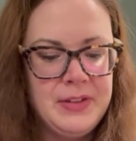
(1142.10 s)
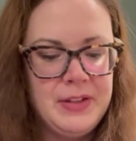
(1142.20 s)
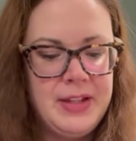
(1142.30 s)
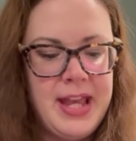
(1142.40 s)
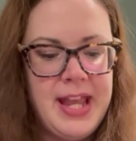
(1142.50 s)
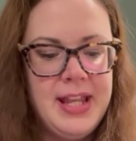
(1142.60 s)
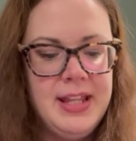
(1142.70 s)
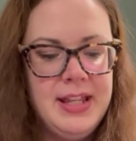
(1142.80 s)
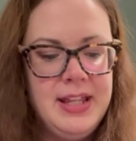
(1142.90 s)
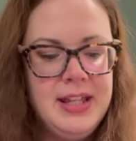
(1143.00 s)

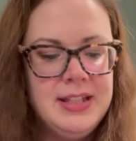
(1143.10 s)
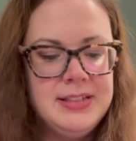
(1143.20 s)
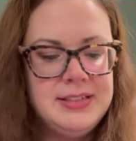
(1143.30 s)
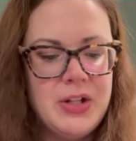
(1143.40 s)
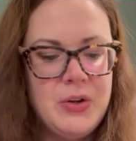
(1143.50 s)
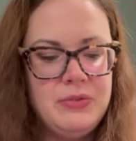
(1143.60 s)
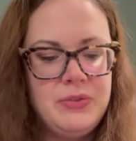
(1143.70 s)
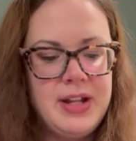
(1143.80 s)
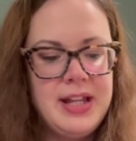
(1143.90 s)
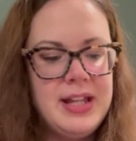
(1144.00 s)
Okay,
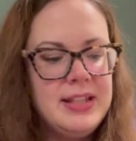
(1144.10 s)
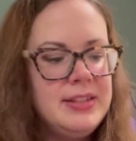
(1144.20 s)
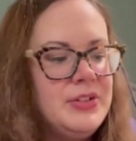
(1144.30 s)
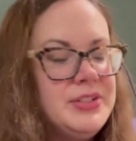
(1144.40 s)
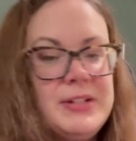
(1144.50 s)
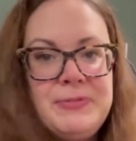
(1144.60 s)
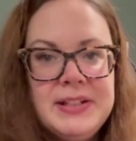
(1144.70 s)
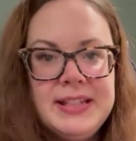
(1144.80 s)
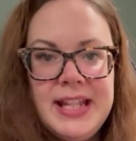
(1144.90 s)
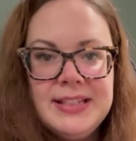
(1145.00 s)
so there's
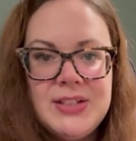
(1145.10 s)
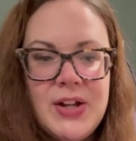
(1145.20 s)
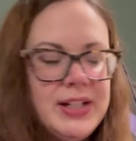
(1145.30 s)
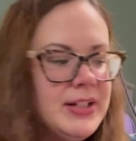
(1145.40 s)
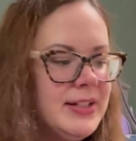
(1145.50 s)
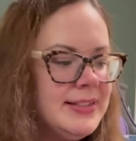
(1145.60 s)
different things on here.